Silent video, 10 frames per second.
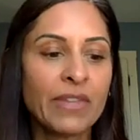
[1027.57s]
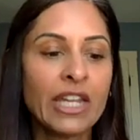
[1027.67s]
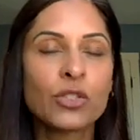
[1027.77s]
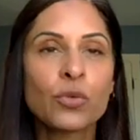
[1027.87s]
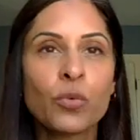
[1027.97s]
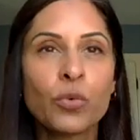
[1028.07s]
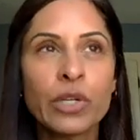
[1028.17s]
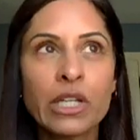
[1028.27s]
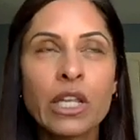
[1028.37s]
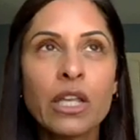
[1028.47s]
It's
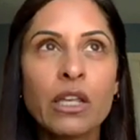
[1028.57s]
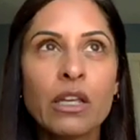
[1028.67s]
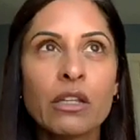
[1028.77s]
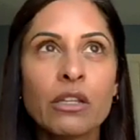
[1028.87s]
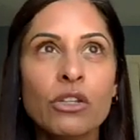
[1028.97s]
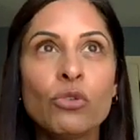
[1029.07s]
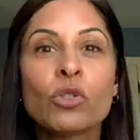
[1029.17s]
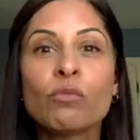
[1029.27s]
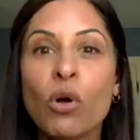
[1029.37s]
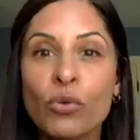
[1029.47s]
really
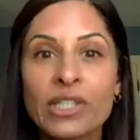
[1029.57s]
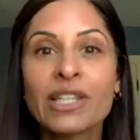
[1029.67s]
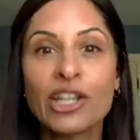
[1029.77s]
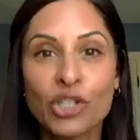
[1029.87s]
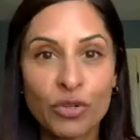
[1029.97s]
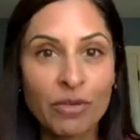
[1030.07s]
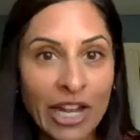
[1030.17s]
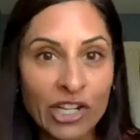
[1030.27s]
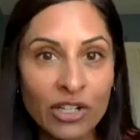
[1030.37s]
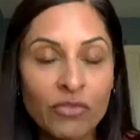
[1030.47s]
used mostly, as you would
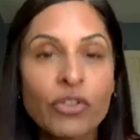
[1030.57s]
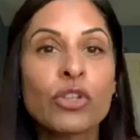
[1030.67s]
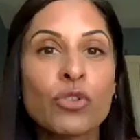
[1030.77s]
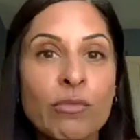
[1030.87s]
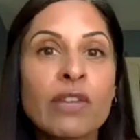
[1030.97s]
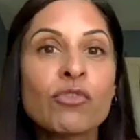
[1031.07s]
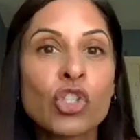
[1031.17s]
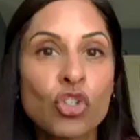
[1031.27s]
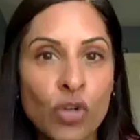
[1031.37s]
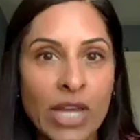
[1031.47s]
imagine, for the treatment of
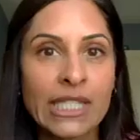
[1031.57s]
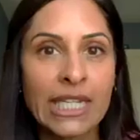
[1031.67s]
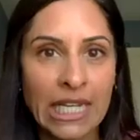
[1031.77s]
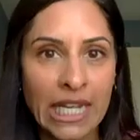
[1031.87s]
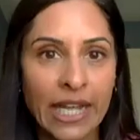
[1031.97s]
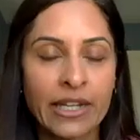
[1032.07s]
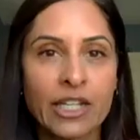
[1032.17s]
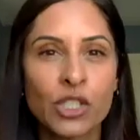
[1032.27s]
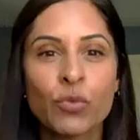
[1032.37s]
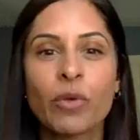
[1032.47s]
stress
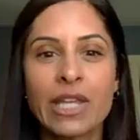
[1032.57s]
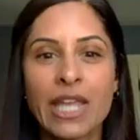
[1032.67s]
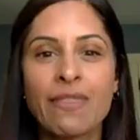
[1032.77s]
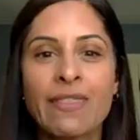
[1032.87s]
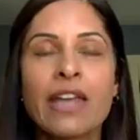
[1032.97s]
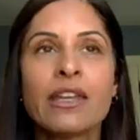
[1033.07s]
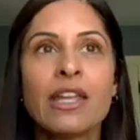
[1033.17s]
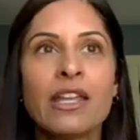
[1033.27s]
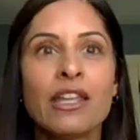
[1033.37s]
incontinence, where we get that